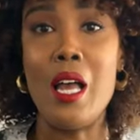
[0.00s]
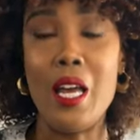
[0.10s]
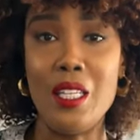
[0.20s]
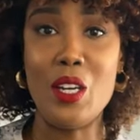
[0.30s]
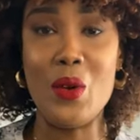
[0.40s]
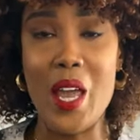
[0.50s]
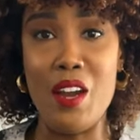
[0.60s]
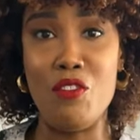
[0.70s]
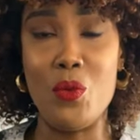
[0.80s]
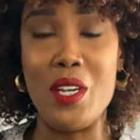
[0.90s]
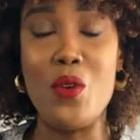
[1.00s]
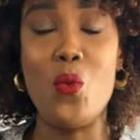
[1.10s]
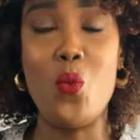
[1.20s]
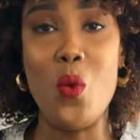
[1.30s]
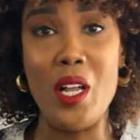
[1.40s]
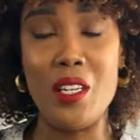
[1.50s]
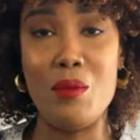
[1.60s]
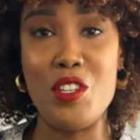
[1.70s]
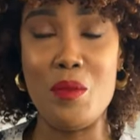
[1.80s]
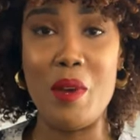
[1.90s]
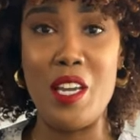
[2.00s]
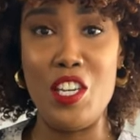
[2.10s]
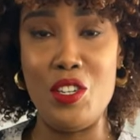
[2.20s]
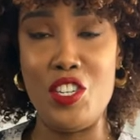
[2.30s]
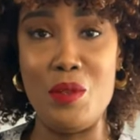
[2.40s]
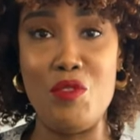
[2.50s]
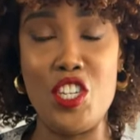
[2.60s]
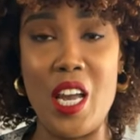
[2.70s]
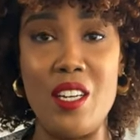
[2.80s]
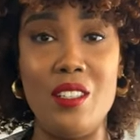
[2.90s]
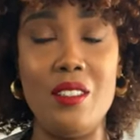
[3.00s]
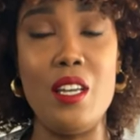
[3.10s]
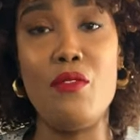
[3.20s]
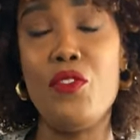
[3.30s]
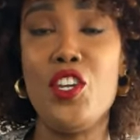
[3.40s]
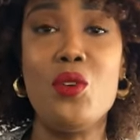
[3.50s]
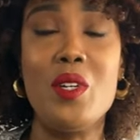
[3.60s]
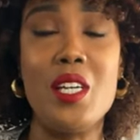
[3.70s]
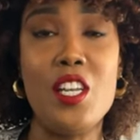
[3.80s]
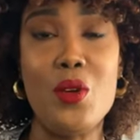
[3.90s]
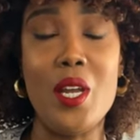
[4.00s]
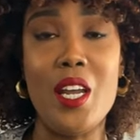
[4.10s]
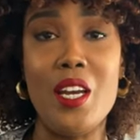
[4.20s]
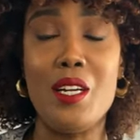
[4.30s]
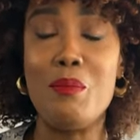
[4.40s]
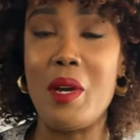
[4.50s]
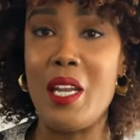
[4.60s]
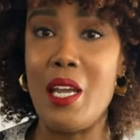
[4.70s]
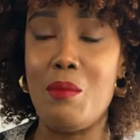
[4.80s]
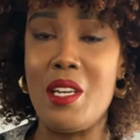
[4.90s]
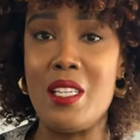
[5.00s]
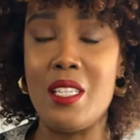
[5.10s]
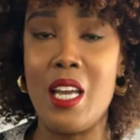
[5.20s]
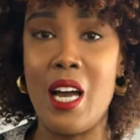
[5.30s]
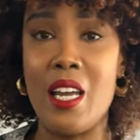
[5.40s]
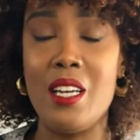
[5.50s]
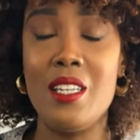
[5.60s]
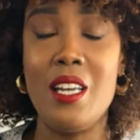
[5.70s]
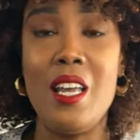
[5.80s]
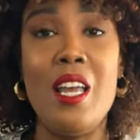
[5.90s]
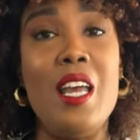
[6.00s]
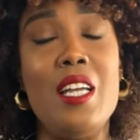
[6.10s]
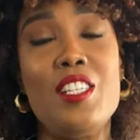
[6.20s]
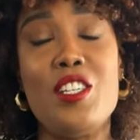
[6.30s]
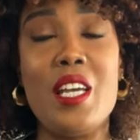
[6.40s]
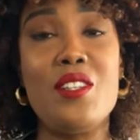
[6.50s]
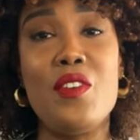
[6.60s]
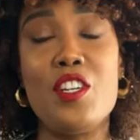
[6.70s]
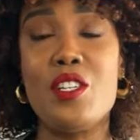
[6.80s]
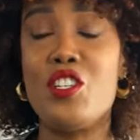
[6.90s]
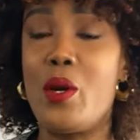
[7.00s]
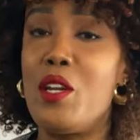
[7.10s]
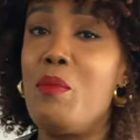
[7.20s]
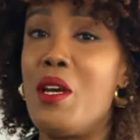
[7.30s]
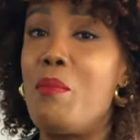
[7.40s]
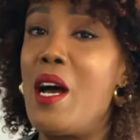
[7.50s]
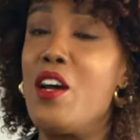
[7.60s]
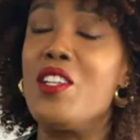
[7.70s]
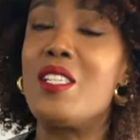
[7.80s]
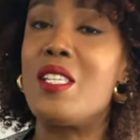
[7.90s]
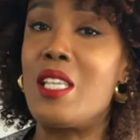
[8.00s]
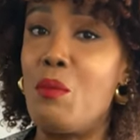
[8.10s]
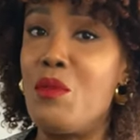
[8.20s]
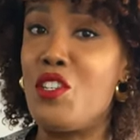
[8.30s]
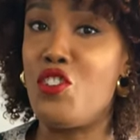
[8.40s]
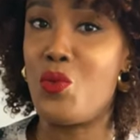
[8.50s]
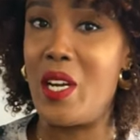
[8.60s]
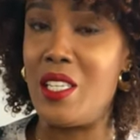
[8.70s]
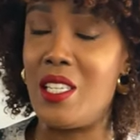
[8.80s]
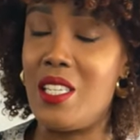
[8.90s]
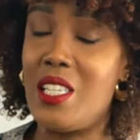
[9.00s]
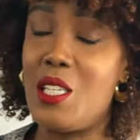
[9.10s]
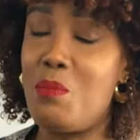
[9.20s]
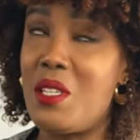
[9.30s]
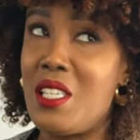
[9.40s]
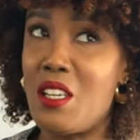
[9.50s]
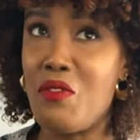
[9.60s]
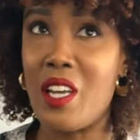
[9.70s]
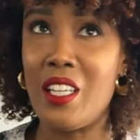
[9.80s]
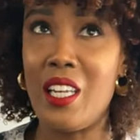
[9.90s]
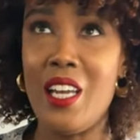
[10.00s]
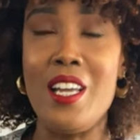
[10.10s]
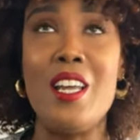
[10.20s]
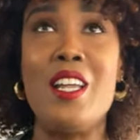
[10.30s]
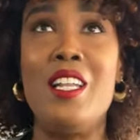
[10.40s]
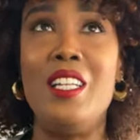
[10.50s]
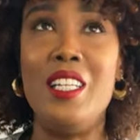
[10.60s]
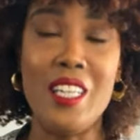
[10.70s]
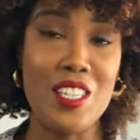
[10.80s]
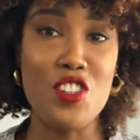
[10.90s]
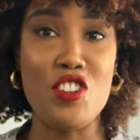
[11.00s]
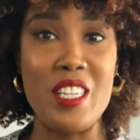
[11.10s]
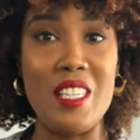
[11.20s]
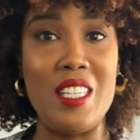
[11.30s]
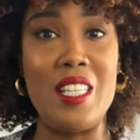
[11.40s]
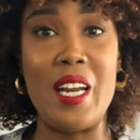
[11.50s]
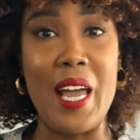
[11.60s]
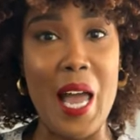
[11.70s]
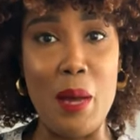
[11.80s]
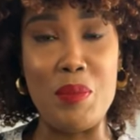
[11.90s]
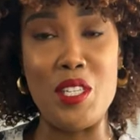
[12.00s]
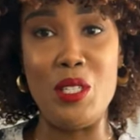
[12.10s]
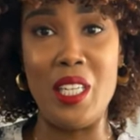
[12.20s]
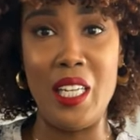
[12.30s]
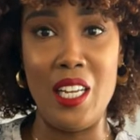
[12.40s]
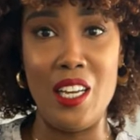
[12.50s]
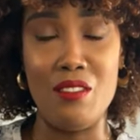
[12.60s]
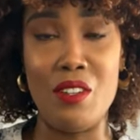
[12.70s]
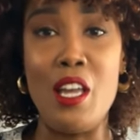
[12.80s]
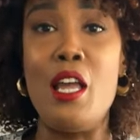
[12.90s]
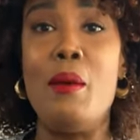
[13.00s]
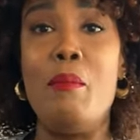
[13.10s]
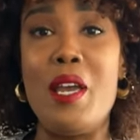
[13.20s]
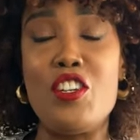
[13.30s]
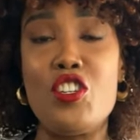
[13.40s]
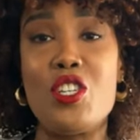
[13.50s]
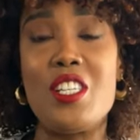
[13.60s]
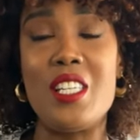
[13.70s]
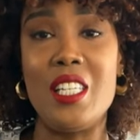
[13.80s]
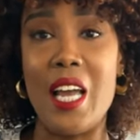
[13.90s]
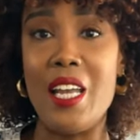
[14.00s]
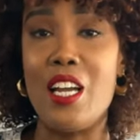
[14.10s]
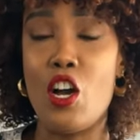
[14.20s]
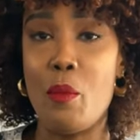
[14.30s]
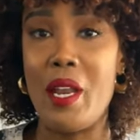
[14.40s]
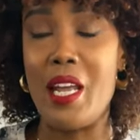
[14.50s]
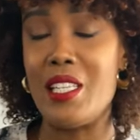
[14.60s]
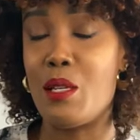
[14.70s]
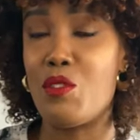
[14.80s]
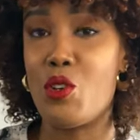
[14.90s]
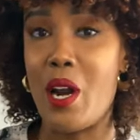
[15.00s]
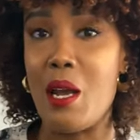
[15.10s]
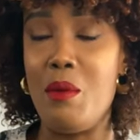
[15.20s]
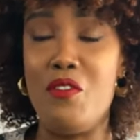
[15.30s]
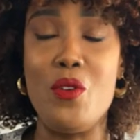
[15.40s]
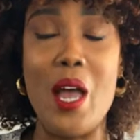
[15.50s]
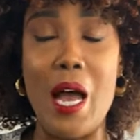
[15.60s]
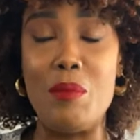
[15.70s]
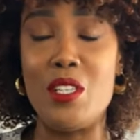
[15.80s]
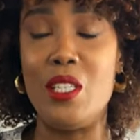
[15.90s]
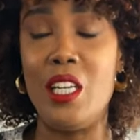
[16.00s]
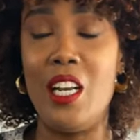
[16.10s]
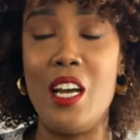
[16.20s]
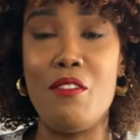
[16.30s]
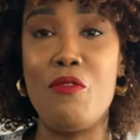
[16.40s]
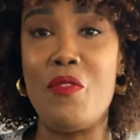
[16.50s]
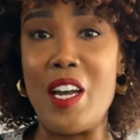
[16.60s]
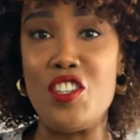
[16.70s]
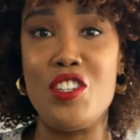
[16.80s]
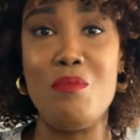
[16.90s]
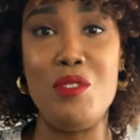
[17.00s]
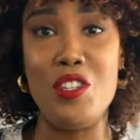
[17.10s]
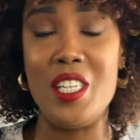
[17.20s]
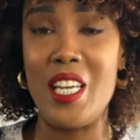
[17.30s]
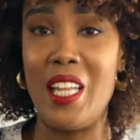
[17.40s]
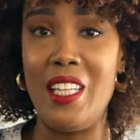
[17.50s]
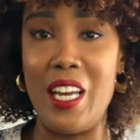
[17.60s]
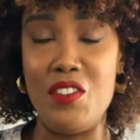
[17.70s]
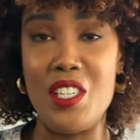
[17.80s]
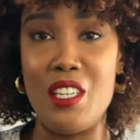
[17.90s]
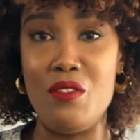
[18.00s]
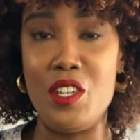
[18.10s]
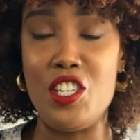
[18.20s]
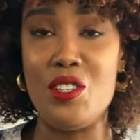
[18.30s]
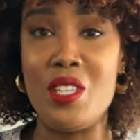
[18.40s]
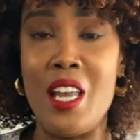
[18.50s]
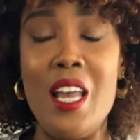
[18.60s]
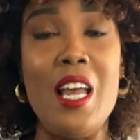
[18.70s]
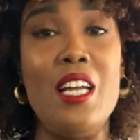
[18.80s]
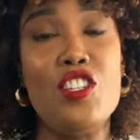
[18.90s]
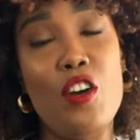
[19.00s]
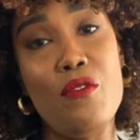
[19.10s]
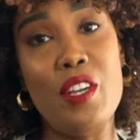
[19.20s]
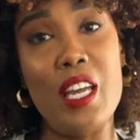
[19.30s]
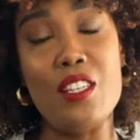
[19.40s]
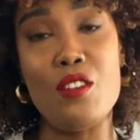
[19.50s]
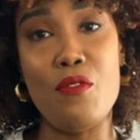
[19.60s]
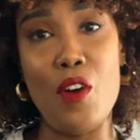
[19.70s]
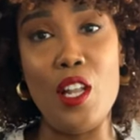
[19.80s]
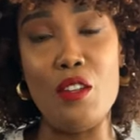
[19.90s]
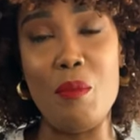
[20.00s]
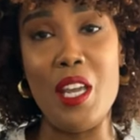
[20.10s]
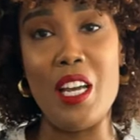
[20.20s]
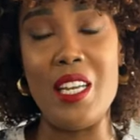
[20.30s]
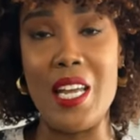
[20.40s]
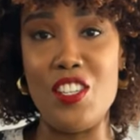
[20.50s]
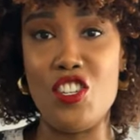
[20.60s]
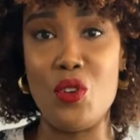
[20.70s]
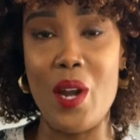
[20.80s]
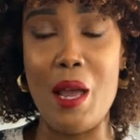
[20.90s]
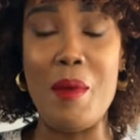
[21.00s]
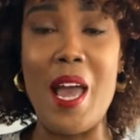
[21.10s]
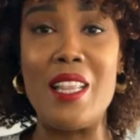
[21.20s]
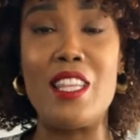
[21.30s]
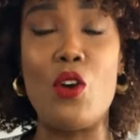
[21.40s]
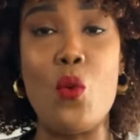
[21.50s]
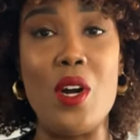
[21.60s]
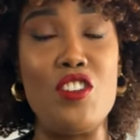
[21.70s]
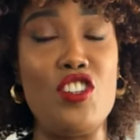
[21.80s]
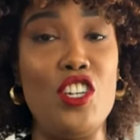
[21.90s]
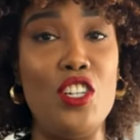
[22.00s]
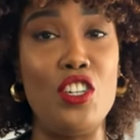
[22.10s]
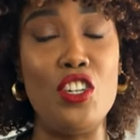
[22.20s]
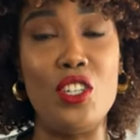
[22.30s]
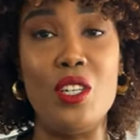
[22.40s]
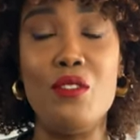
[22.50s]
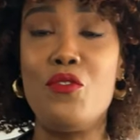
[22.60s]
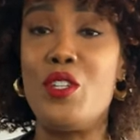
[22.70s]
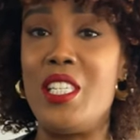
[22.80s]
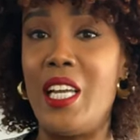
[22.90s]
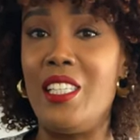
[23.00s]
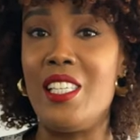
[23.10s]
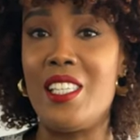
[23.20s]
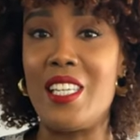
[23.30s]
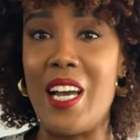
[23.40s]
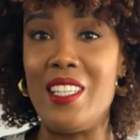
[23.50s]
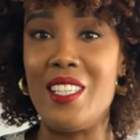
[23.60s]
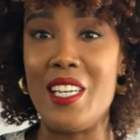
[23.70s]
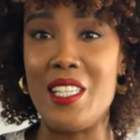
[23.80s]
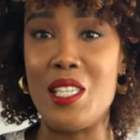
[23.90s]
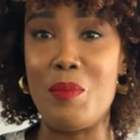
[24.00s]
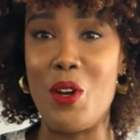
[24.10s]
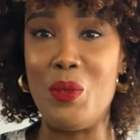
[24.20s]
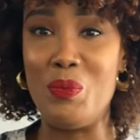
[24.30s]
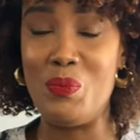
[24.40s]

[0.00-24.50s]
Hello everyone, welcome to my YouTube channel. If you are new here, my name is Gaia, and today's video is going to be about summer dresses, specifically linen dresses that I absolutely love. Make sure to like, comment, and subscribe if you absolutely love fashion, beauty, and lifestyle videos. And don't forget to follow me on Instagram at Thequaintrelle for daily style inspo.